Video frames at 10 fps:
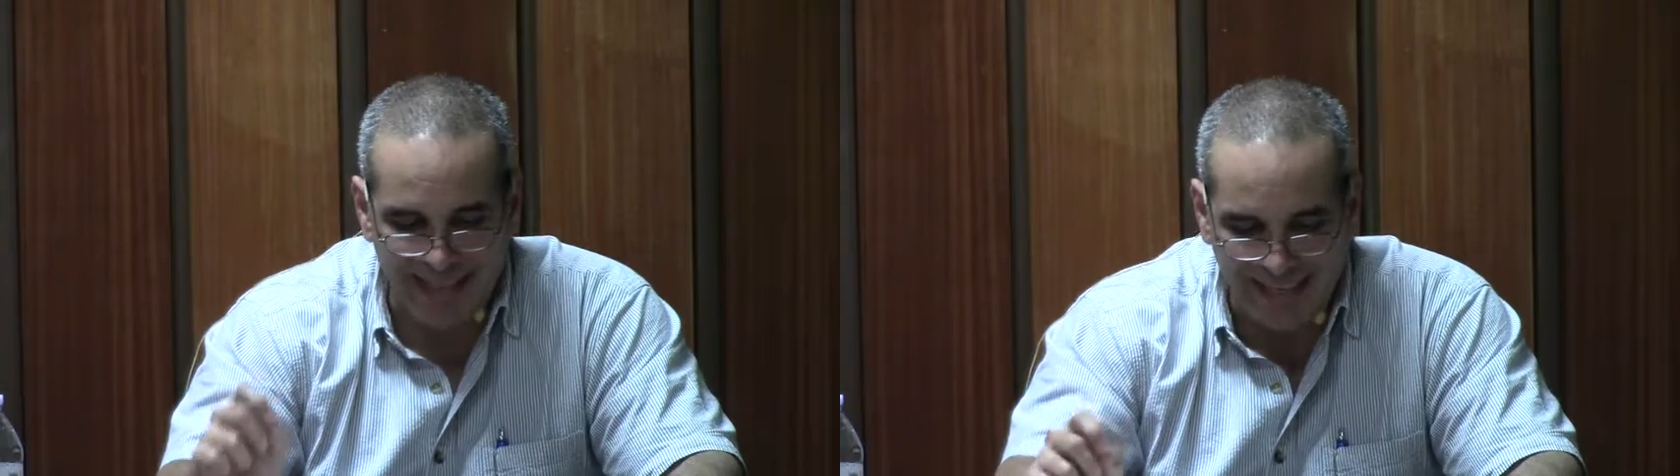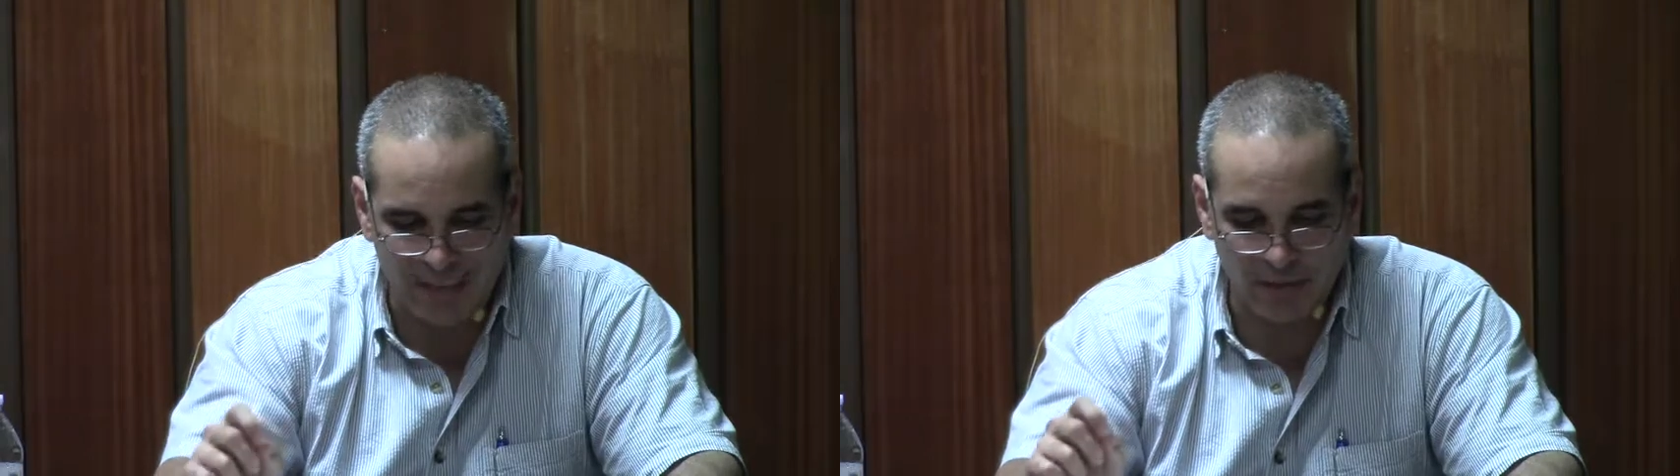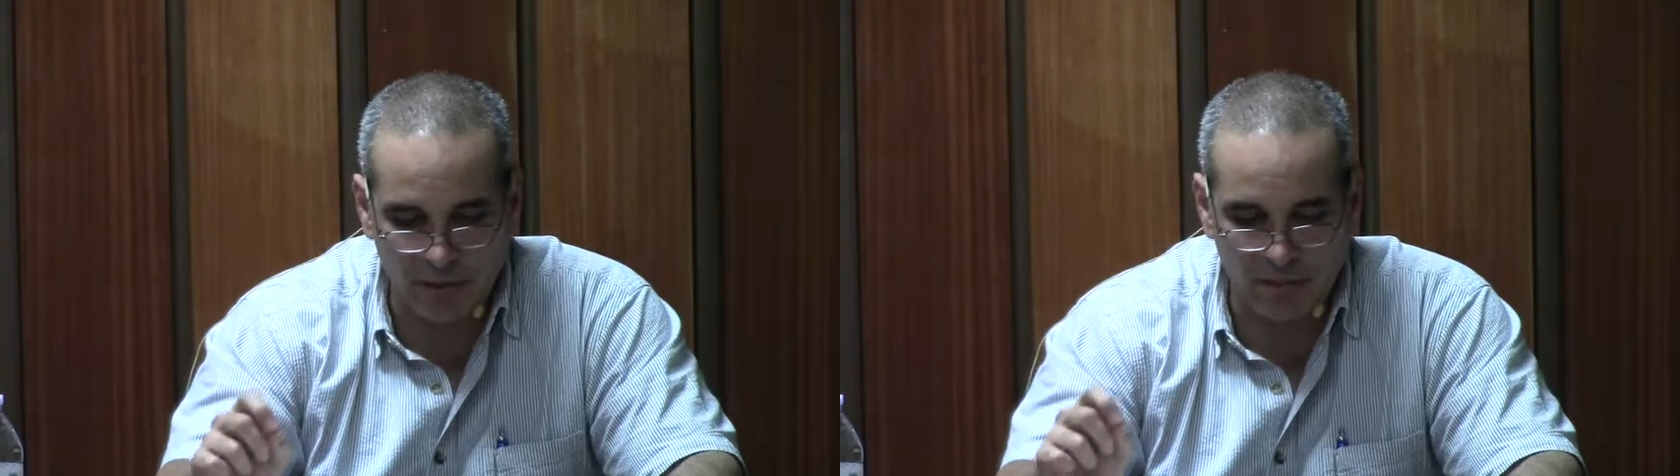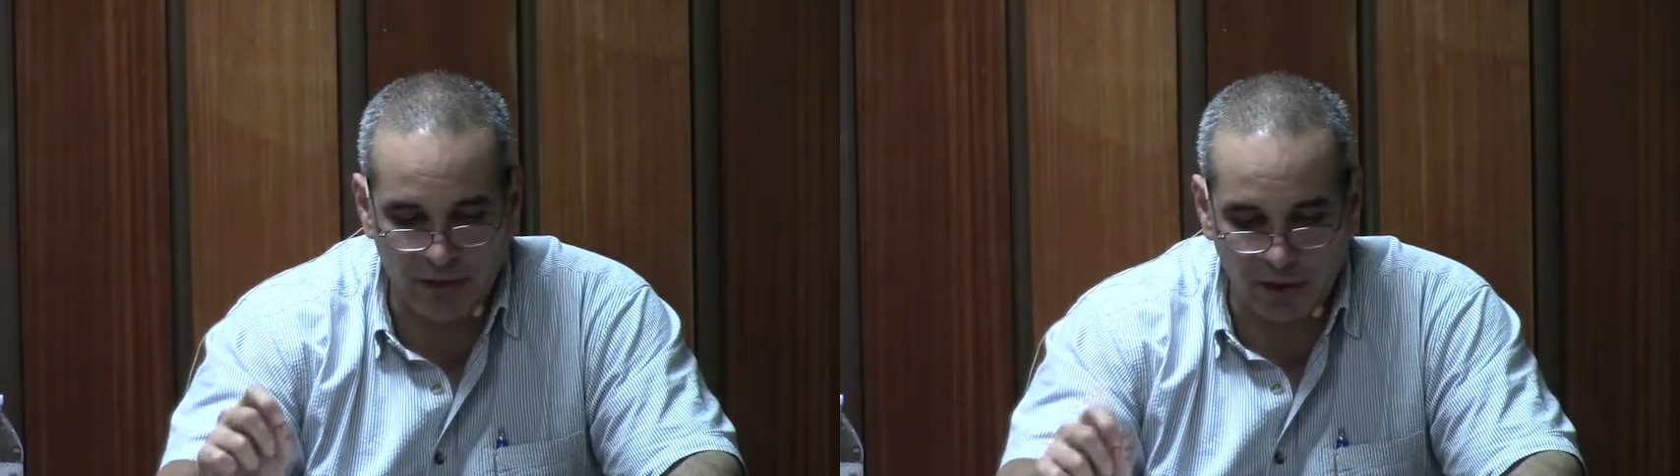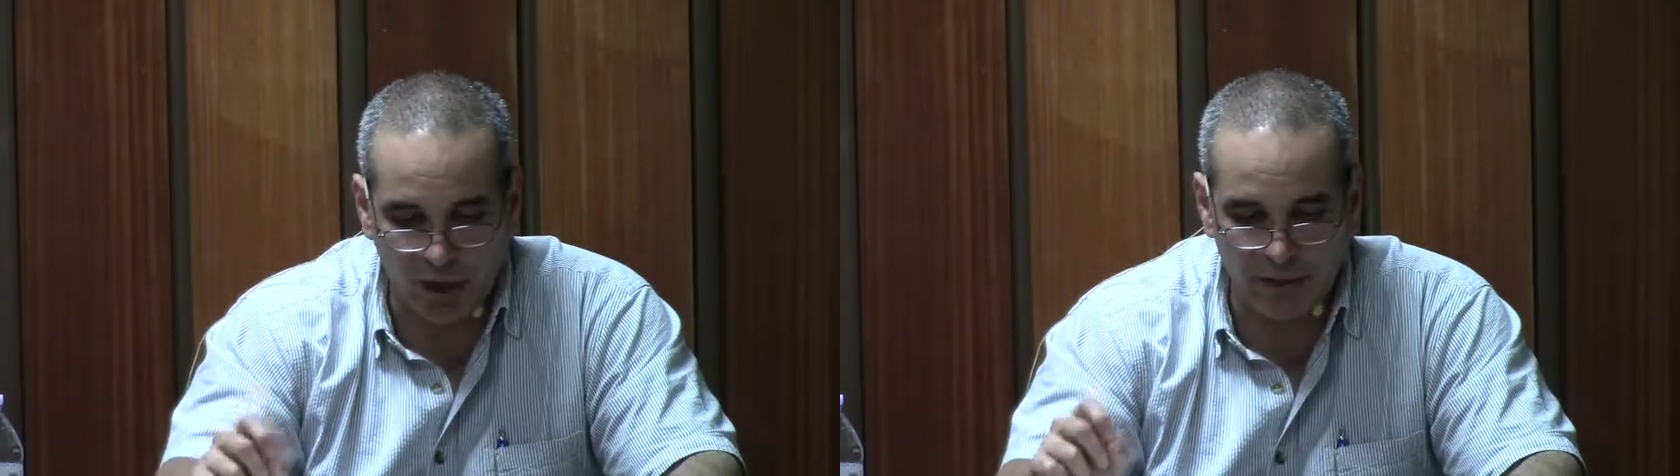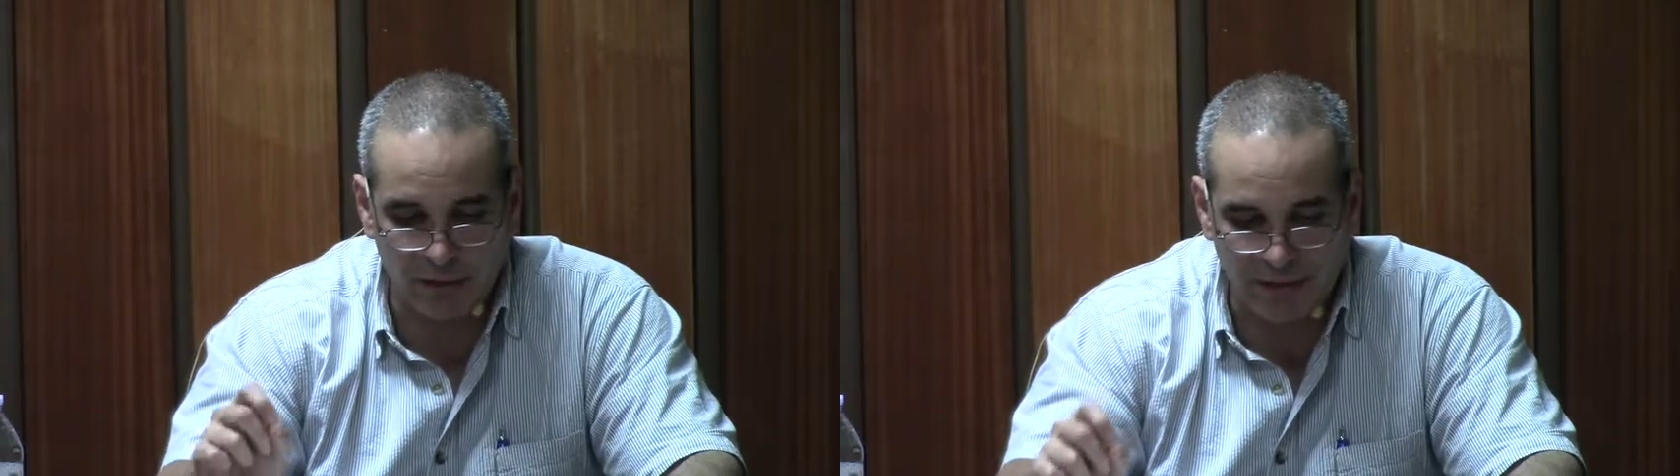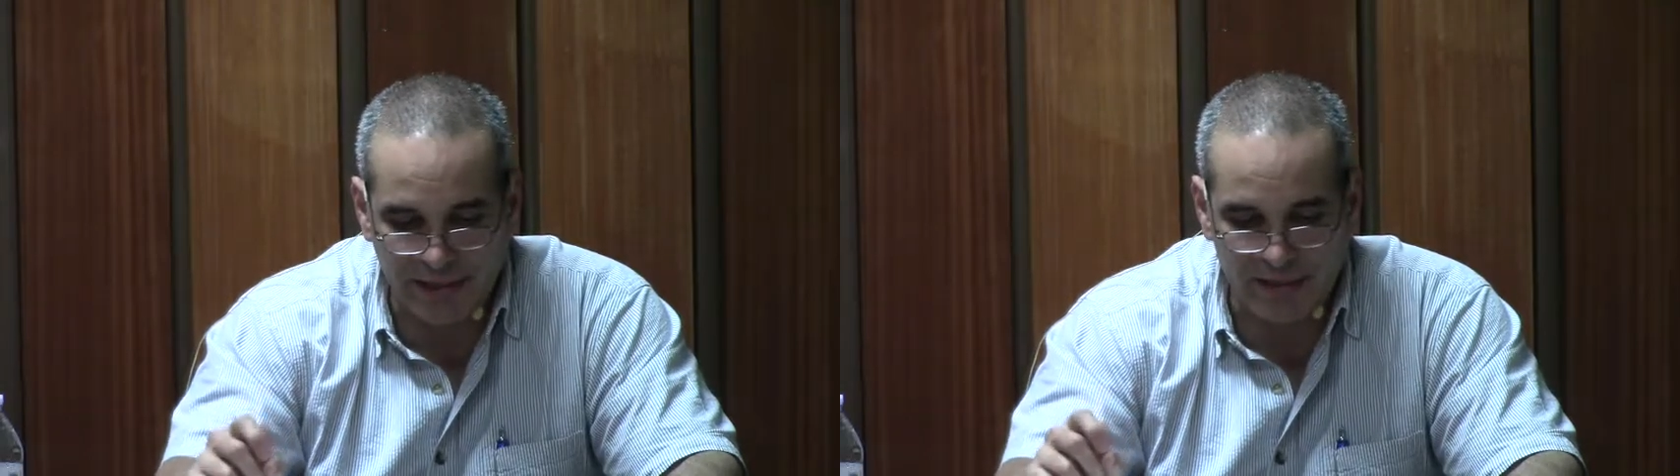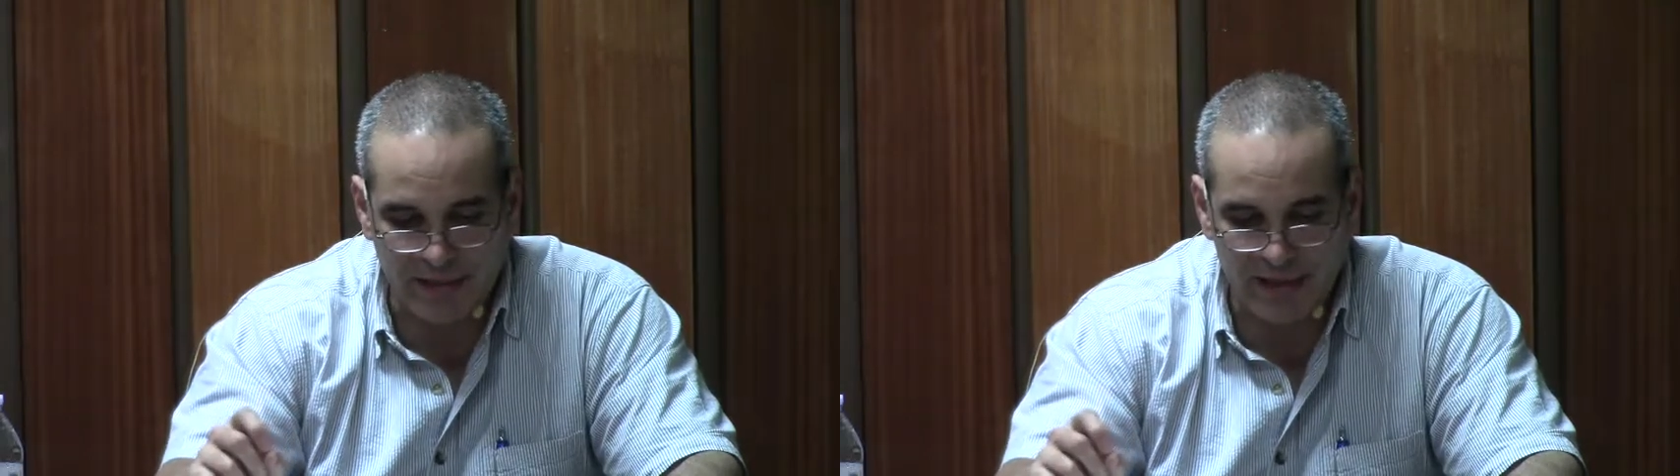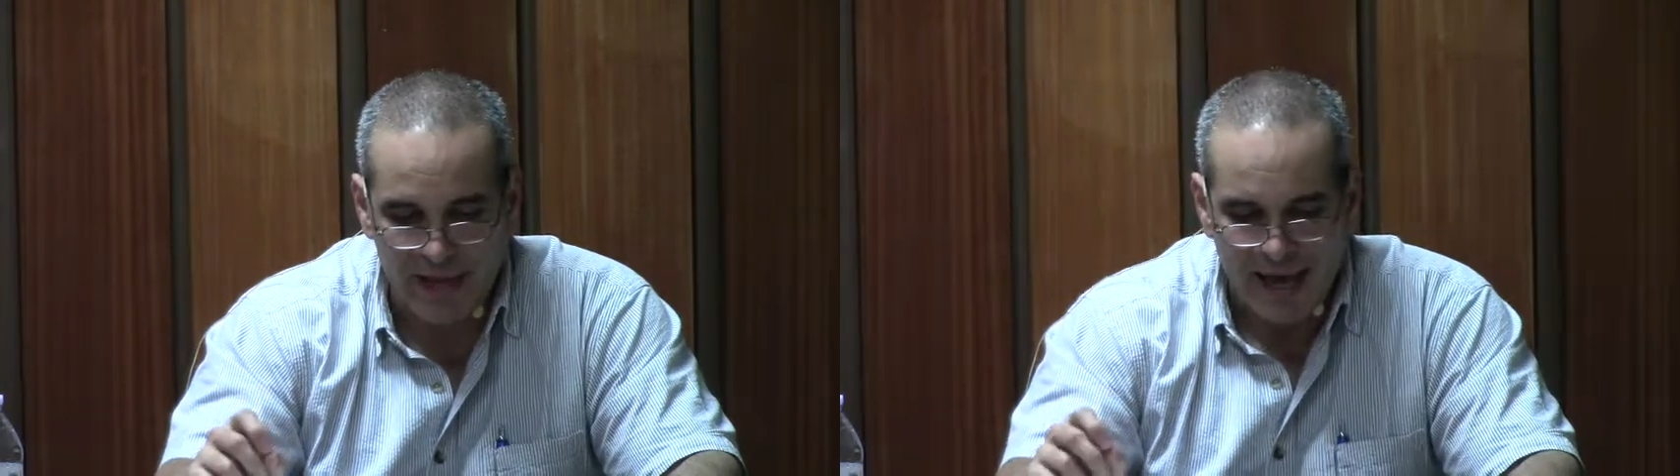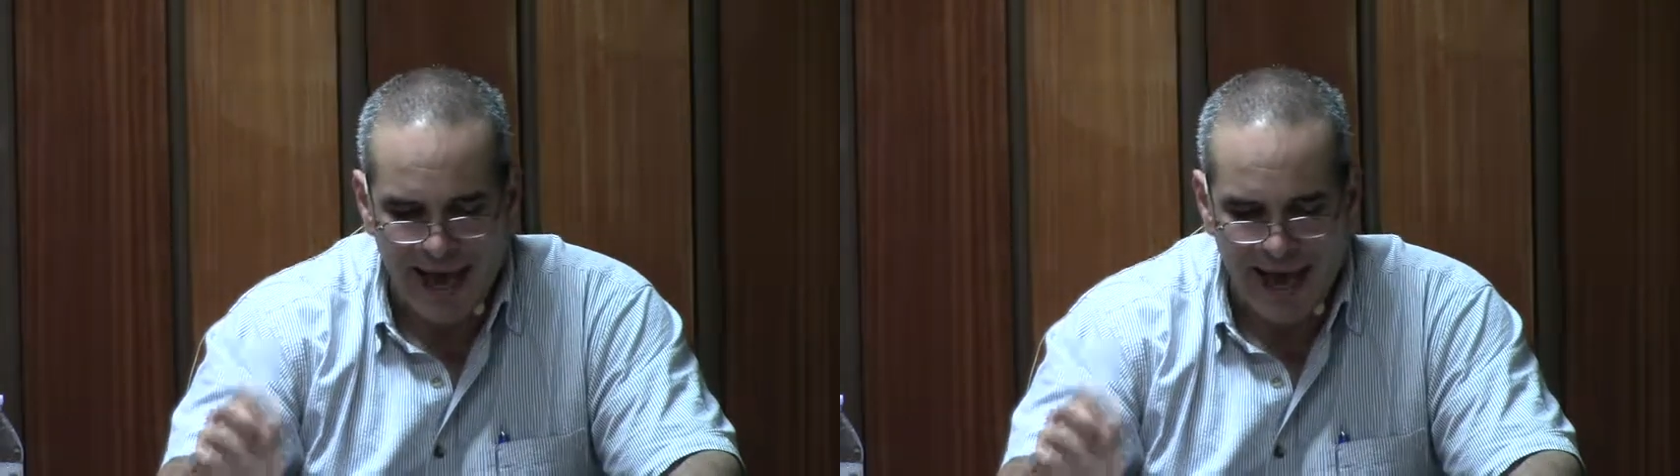east of the Garden of Eden